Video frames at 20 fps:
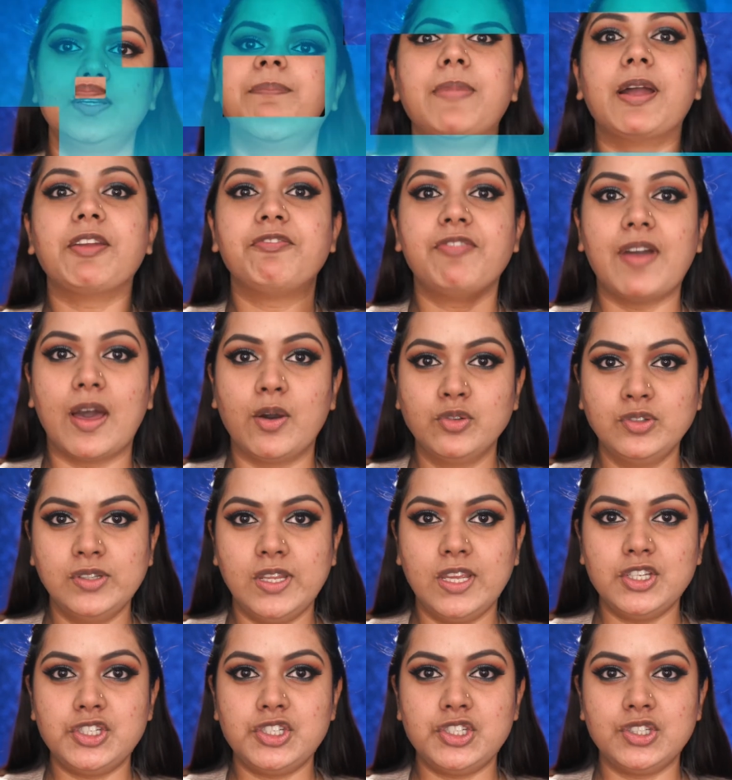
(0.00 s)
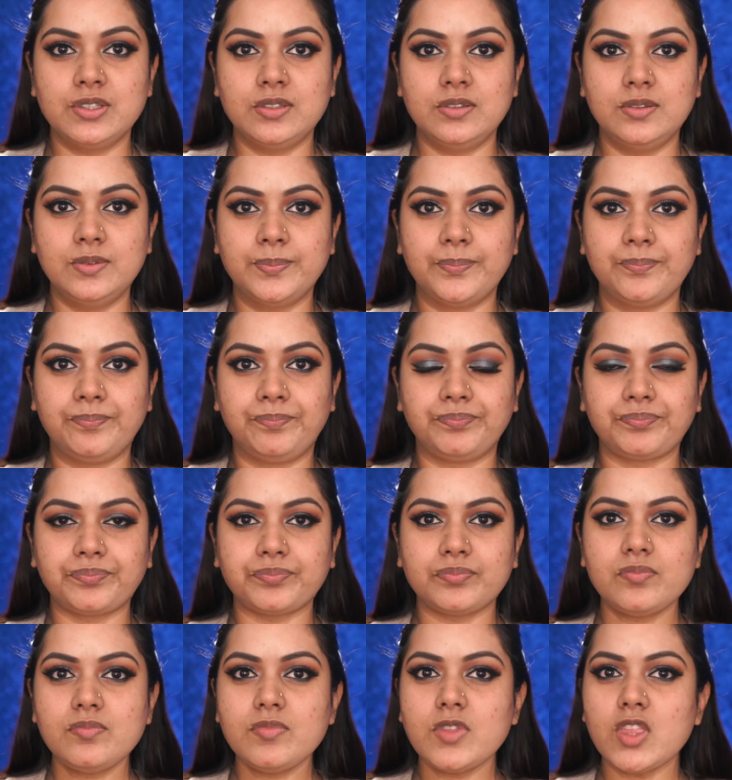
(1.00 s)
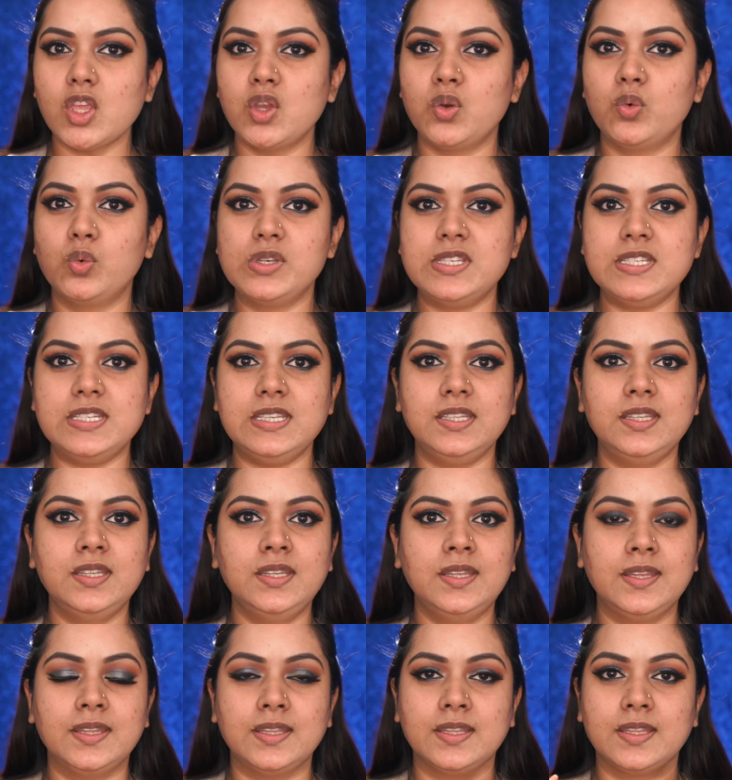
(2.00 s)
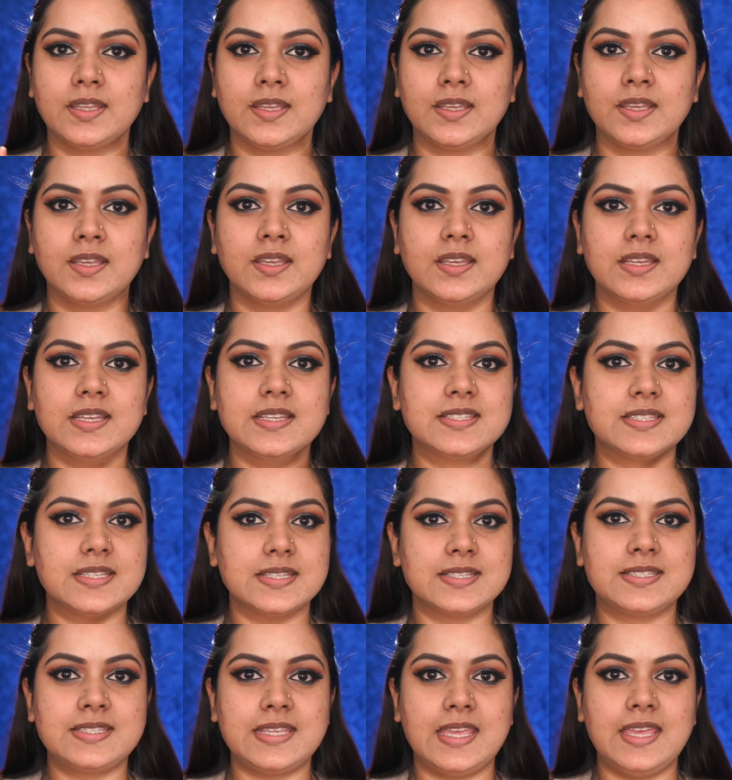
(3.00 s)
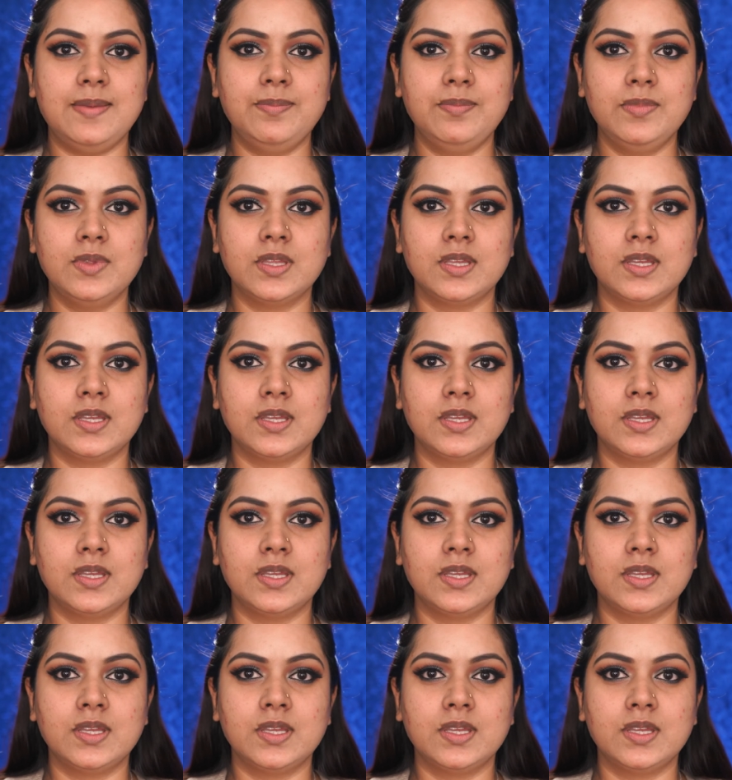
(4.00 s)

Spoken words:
My foundation routine is the same